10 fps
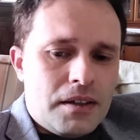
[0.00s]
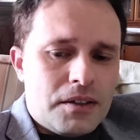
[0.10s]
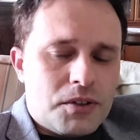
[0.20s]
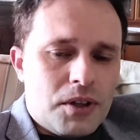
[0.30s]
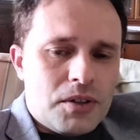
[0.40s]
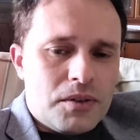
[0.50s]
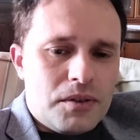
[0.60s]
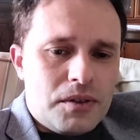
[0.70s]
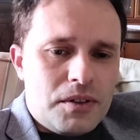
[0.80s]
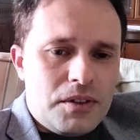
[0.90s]
So
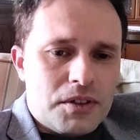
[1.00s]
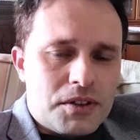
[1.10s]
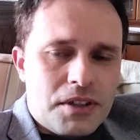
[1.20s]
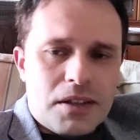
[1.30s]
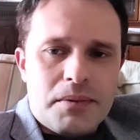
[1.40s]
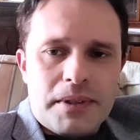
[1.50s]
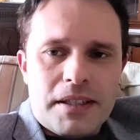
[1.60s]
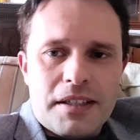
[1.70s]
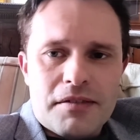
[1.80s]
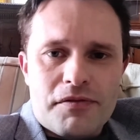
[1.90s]
you're stuck
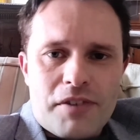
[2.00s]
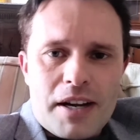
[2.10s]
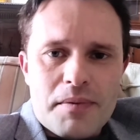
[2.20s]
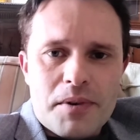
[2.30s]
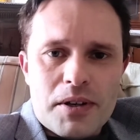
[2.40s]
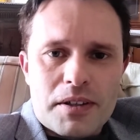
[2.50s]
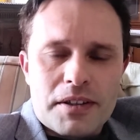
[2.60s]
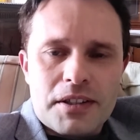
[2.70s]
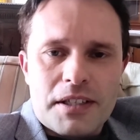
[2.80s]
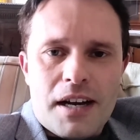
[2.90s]
within a framework
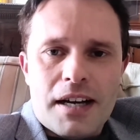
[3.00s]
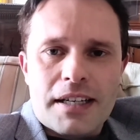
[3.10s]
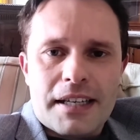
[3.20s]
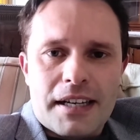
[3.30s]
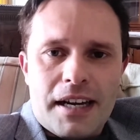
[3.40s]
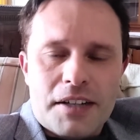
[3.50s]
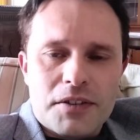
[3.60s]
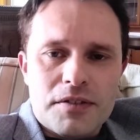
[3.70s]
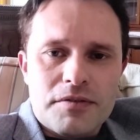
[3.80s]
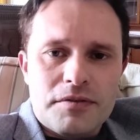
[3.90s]
that you can't get out
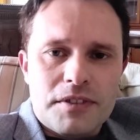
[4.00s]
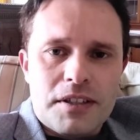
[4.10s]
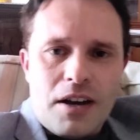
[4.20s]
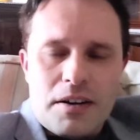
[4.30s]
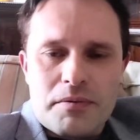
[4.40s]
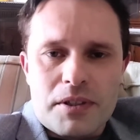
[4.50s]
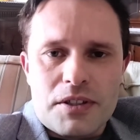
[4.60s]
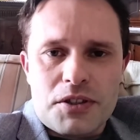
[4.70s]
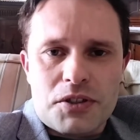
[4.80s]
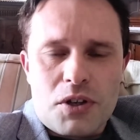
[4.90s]
of. You can't
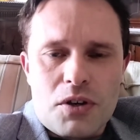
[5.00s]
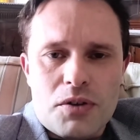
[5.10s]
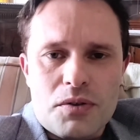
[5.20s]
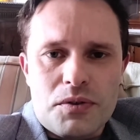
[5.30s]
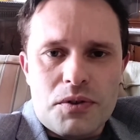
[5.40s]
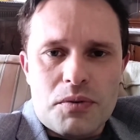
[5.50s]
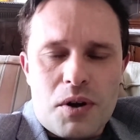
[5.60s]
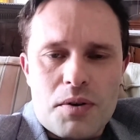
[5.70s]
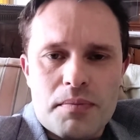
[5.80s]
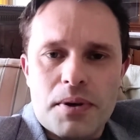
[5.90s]
really show your
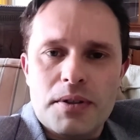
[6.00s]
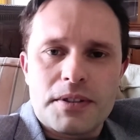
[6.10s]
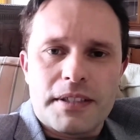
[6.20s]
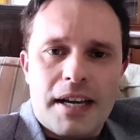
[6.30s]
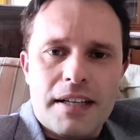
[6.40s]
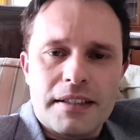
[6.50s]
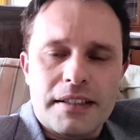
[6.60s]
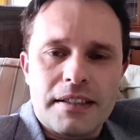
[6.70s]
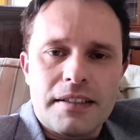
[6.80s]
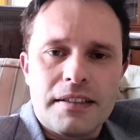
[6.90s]
own
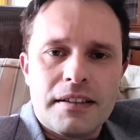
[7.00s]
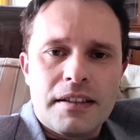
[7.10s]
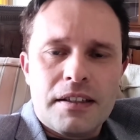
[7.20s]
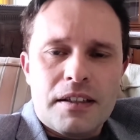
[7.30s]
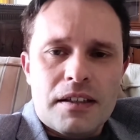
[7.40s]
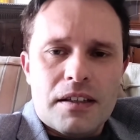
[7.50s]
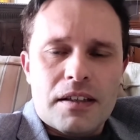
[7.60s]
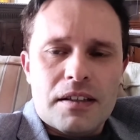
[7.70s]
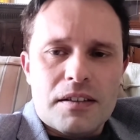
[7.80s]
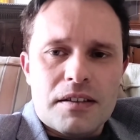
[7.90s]
personality.
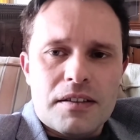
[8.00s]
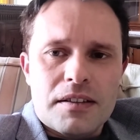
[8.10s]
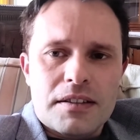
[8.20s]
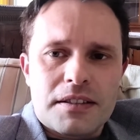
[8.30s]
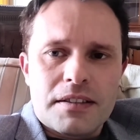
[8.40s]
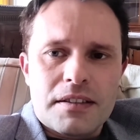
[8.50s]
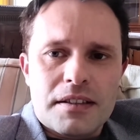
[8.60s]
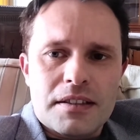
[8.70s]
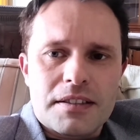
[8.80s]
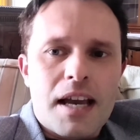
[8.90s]

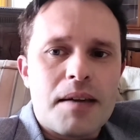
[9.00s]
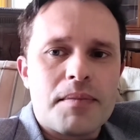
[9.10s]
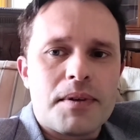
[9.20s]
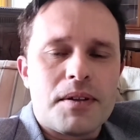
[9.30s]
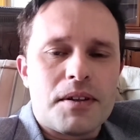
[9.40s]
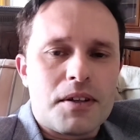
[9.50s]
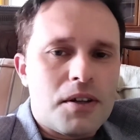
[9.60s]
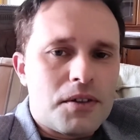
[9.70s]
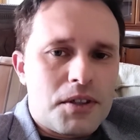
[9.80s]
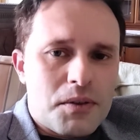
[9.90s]
The
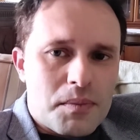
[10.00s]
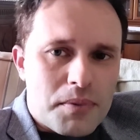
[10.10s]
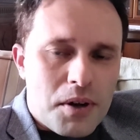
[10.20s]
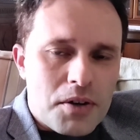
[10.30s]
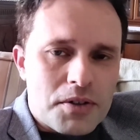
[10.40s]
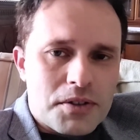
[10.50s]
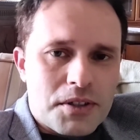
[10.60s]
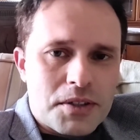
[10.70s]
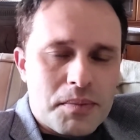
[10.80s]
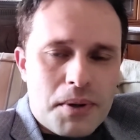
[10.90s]
girl that you approach,
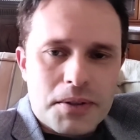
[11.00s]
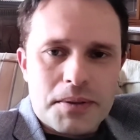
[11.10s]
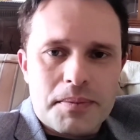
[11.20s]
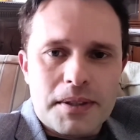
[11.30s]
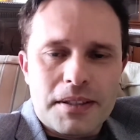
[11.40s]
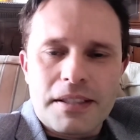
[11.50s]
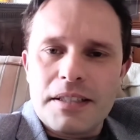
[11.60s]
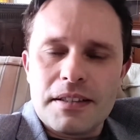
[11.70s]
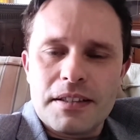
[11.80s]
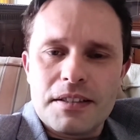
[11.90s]
there's a
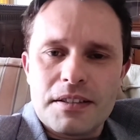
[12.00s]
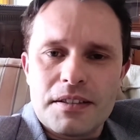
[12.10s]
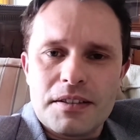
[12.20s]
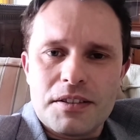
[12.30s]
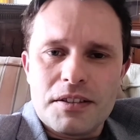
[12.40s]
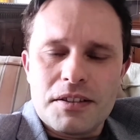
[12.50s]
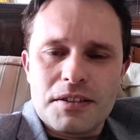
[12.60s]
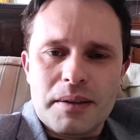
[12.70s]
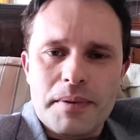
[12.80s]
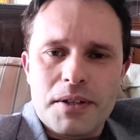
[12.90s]
possibility that
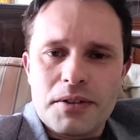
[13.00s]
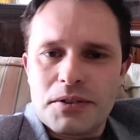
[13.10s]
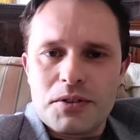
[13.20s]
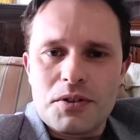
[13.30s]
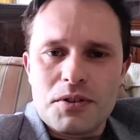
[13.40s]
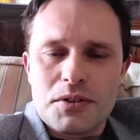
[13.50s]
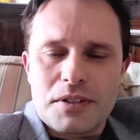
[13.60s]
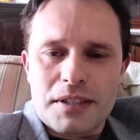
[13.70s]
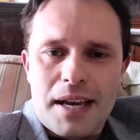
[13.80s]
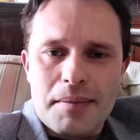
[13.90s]
someone else has used the
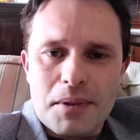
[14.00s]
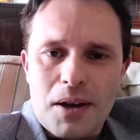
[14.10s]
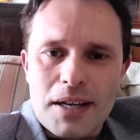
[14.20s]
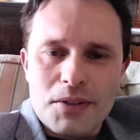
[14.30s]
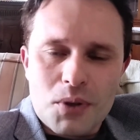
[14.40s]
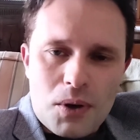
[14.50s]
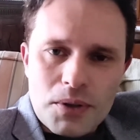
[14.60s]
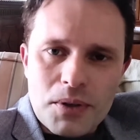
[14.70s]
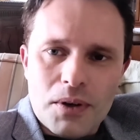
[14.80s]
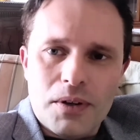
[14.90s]
same lines
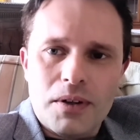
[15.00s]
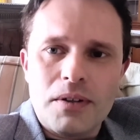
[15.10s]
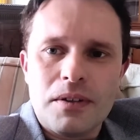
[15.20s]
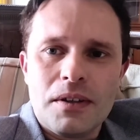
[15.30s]
on her.